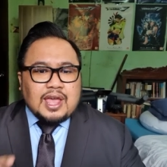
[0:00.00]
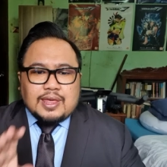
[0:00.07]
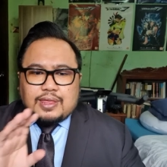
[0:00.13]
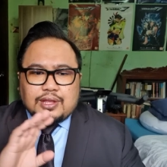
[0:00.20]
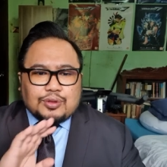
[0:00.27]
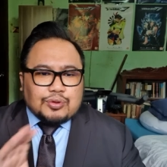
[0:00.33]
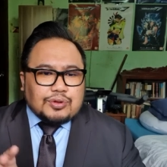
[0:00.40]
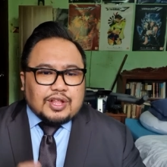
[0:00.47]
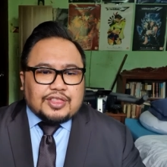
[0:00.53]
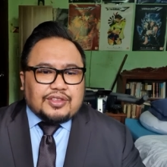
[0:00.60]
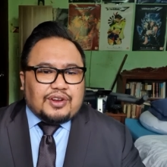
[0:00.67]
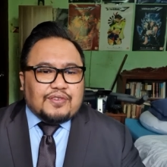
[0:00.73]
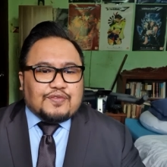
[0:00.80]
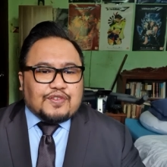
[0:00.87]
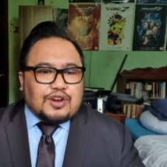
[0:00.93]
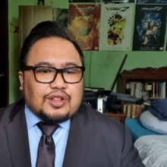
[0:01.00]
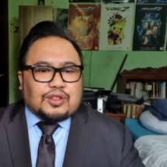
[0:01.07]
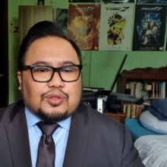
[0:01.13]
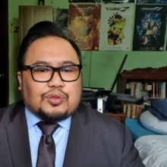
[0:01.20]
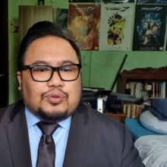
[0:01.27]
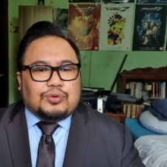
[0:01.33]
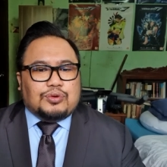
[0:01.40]
They do not revert
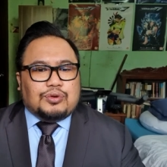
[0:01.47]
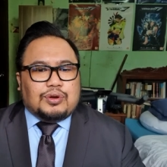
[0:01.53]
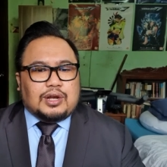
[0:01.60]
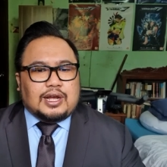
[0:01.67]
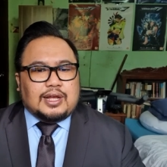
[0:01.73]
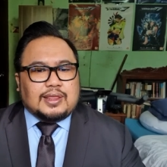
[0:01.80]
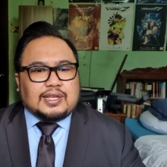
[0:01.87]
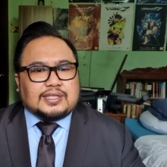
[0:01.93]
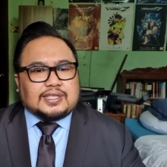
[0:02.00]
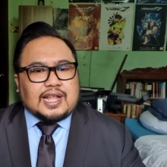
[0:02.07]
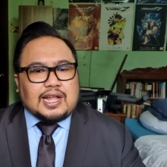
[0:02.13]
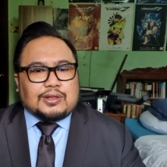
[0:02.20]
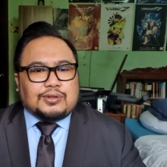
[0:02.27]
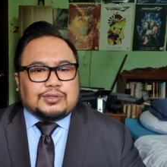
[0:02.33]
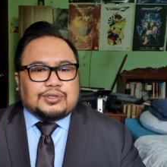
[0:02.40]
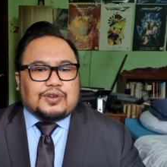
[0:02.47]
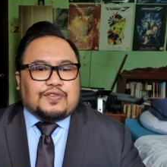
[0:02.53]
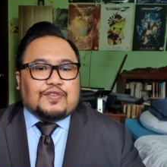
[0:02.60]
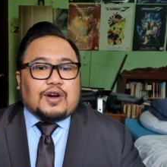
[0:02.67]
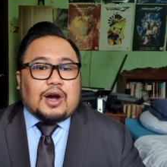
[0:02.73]
to the status of